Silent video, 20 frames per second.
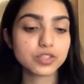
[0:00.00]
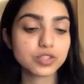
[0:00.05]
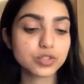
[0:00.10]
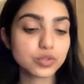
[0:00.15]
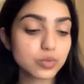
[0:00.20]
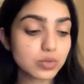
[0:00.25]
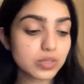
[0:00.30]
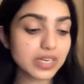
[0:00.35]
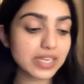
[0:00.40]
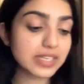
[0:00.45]

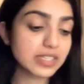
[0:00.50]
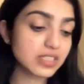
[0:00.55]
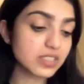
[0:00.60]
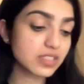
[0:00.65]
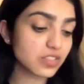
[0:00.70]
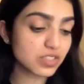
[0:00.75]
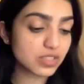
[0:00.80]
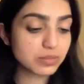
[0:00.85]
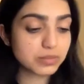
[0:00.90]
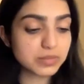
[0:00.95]
Do like the
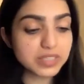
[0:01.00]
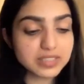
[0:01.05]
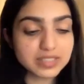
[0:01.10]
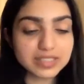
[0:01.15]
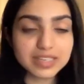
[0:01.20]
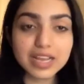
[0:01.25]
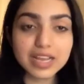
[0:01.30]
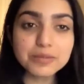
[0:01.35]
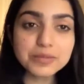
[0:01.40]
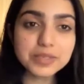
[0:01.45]
stream, guys.
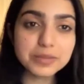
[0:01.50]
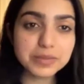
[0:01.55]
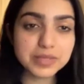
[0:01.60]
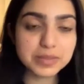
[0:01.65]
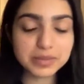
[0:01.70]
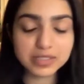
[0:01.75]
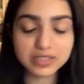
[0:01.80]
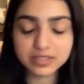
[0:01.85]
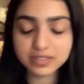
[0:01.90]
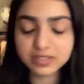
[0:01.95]
And how many
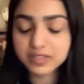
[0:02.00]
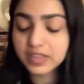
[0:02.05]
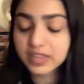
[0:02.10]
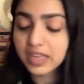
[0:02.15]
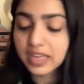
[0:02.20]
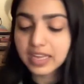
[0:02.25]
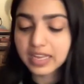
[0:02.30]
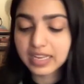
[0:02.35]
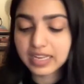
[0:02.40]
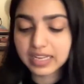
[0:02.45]
people
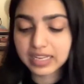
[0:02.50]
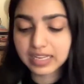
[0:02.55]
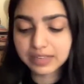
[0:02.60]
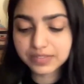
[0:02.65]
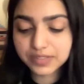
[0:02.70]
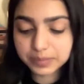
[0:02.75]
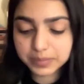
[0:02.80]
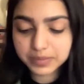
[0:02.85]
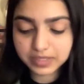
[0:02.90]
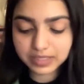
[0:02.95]

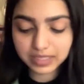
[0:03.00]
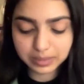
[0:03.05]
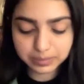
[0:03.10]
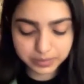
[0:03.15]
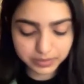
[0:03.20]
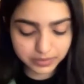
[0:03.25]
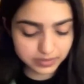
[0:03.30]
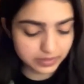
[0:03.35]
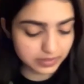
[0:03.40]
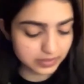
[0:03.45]
have
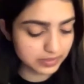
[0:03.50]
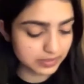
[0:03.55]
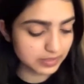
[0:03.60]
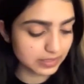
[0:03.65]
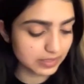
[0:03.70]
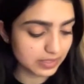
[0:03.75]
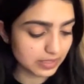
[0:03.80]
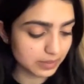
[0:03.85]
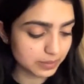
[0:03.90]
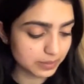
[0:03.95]
subscribed to
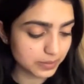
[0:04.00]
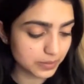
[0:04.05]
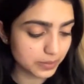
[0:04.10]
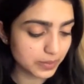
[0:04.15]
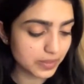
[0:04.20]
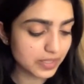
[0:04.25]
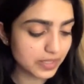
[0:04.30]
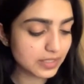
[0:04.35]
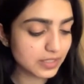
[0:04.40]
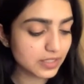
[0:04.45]
CCD Clips?
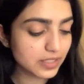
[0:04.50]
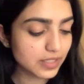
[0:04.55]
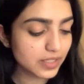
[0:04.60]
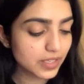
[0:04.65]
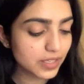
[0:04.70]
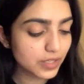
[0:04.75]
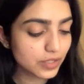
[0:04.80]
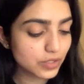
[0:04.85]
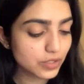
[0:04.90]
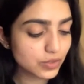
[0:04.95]
We're at
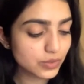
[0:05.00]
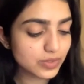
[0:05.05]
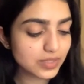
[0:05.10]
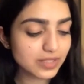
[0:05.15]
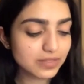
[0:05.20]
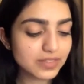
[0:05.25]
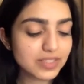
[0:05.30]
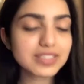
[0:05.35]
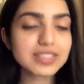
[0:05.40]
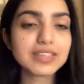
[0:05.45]

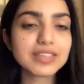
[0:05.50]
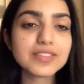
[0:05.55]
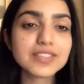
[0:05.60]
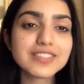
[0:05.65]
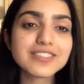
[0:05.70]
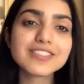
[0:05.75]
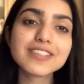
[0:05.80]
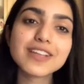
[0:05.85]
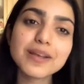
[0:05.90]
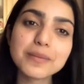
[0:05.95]

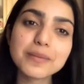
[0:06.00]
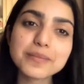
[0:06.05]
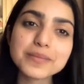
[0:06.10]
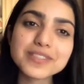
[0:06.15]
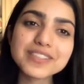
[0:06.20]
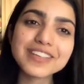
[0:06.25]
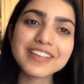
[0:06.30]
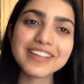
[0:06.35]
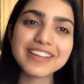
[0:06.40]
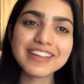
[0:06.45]
277
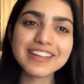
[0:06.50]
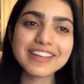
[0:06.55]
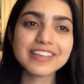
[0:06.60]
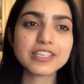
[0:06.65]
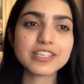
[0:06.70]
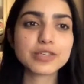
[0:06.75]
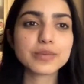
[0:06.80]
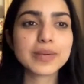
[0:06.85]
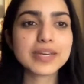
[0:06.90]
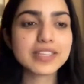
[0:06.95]
subs.
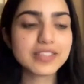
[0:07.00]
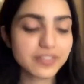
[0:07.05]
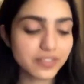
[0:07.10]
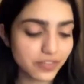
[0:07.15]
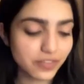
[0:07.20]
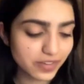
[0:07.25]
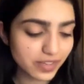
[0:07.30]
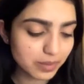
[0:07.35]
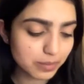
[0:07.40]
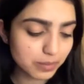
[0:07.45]
Hey,
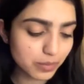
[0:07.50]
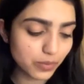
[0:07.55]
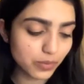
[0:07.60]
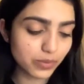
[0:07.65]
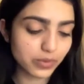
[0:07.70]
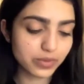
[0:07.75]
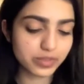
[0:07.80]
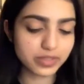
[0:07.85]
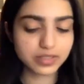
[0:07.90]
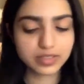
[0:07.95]
23
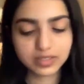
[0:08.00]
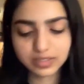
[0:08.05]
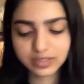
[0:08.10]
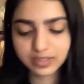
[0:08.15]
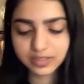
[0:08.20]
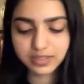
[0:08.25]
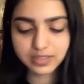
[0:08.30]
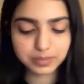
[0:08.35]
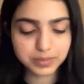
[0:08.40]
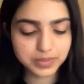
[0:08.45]
more
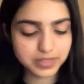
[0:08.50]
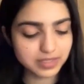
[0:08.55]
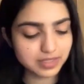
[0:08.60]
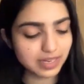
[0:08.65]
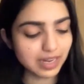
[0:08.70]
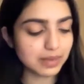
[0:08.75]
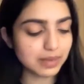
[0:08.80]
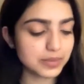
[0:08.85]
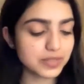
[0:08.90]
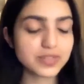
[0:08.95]

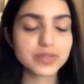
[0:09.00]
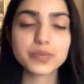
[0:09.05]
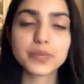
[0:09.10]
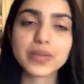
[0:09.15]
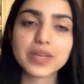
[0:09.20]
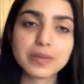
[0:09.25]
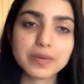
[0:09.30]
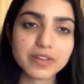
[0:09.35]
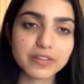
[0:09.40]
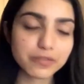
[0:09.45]
subscribers, and
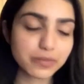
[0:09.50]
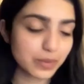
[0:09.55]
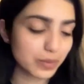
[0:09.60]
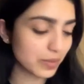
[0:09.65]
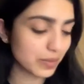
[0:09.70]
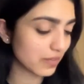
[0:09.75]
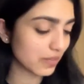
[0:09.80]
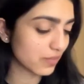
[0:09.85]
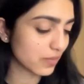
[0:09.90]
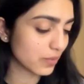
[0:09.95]
we
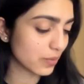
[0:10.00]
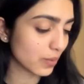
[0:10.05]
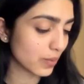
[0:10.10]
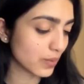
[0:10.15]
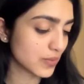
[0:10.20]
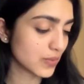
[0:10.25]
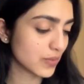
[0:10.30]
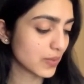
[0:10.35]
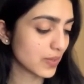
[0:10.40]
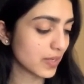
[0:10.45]
would have
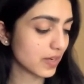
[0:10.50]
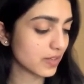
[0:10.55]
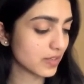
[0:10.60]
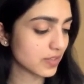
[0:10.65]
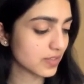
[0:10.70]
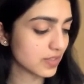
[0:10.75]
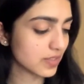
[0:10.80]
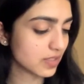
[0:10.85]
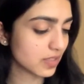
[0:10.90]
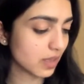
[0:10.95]
crossed
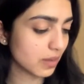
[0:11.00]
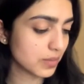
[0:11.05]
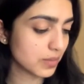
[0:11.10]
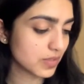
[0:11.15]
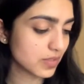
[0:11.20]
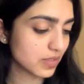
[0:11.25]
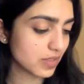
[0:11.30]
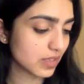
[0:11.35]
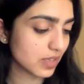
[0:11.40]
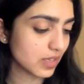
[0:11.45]
300
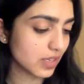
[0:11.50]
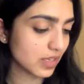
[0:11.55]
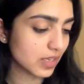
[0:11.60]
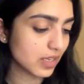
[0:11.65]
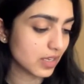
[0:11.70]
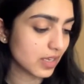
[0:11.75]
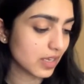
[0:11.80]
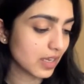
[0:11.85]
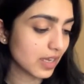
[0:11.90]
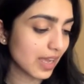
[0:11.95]
subs.
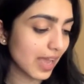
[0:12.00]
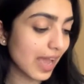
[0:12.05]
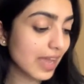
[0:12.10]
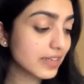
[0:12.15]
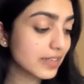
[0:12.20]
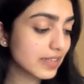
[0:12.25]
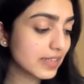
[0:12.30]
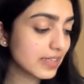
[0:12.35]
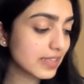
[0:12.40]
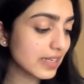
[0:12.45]
I
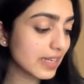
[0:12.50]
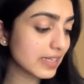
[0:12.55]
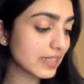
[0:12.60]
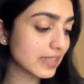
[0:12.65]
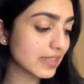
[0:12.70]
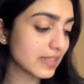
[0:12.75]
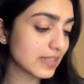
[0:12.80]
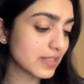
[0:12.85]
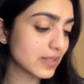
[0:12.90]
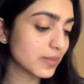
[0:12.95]
really
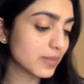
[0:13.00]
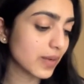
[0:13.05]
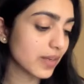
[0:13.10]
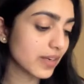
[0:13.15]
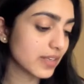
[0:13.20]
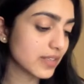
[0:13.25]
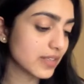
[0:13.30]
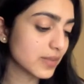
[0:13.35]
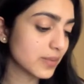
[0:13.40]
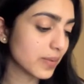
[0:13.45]
like this
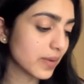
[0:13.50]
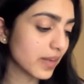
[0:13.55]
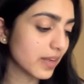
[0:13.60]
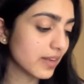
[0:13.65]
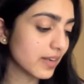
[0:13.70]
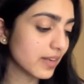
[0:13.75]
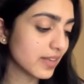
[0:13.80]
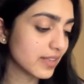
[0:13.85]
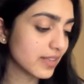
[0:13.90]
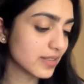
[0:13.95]
one as well.
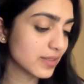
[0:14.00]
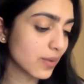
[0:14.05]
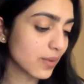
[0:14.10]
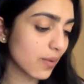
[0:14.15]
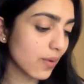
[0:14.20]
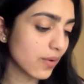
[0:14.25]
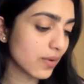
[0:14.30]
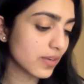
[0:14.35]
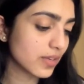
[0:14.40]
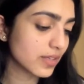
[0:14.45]
It's
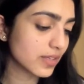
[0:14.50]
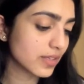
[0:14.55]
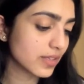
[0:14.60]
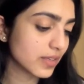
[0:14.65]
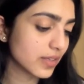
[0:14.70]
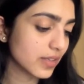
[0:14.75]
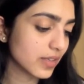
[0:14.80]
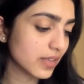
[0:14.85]
called.